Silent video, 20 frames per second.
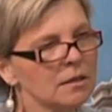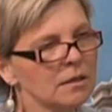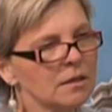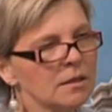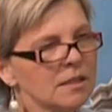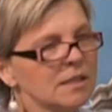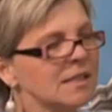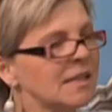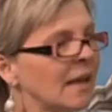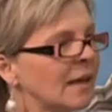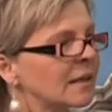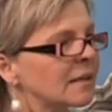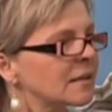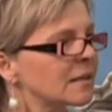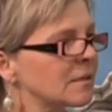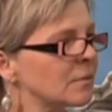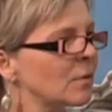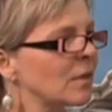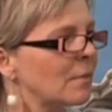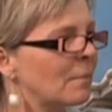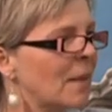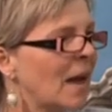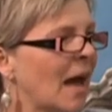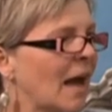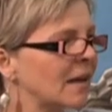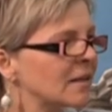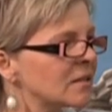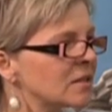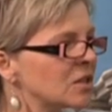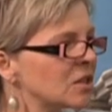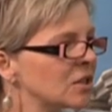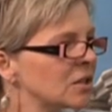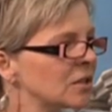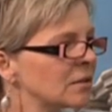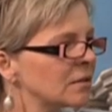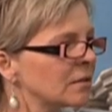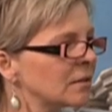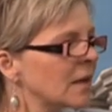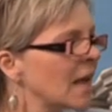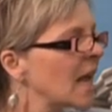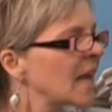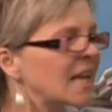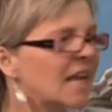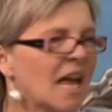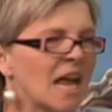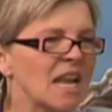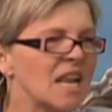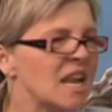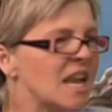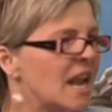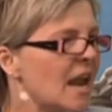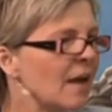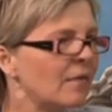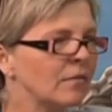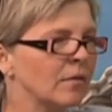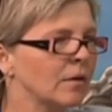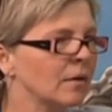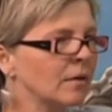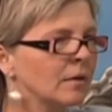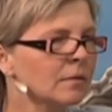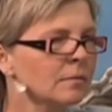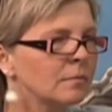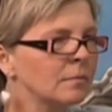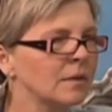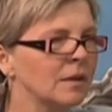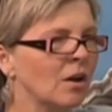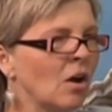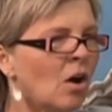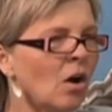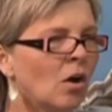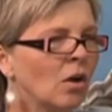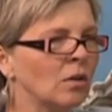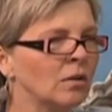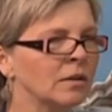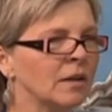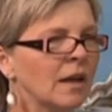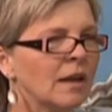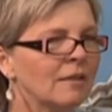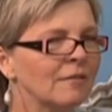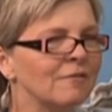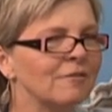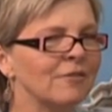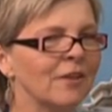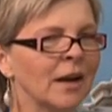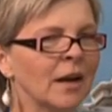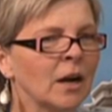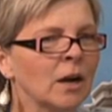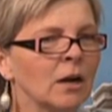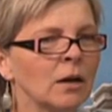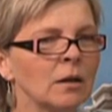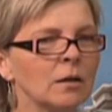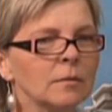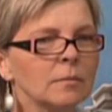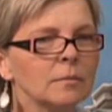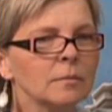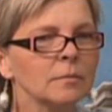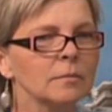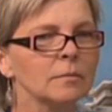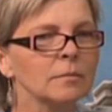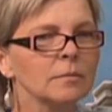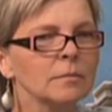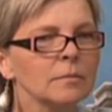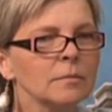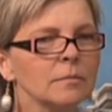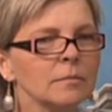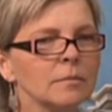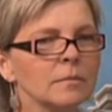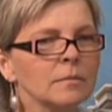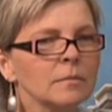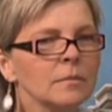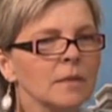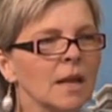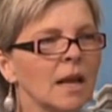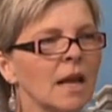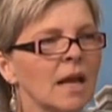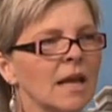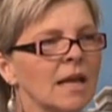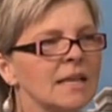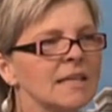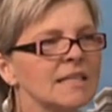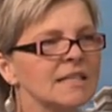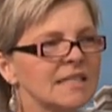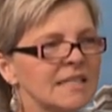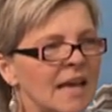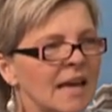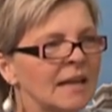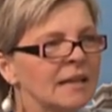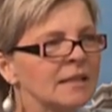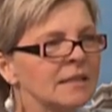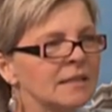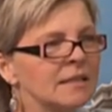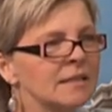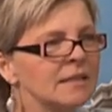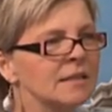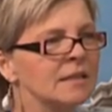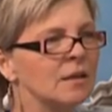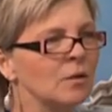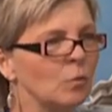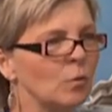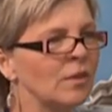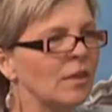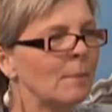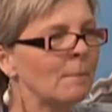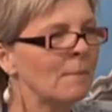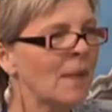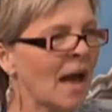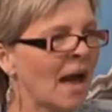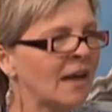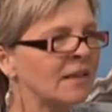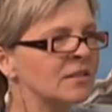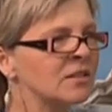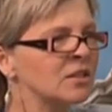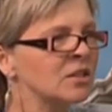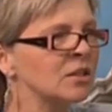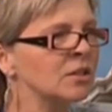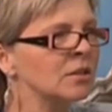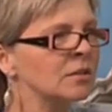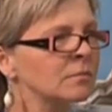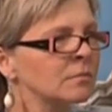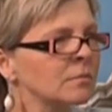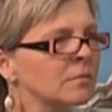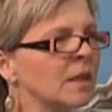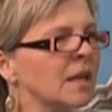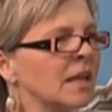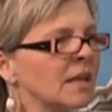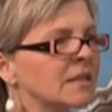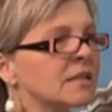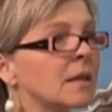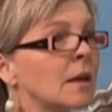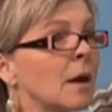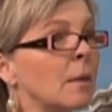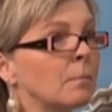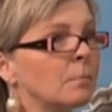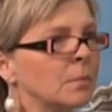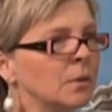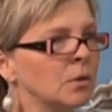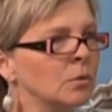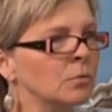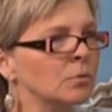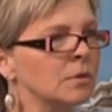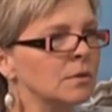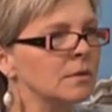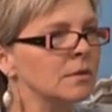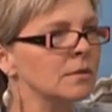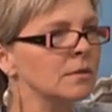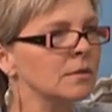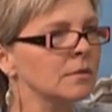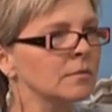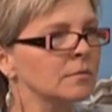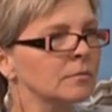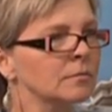Sex with a pastor can never be called an affair. Sex with a pastor is abuse.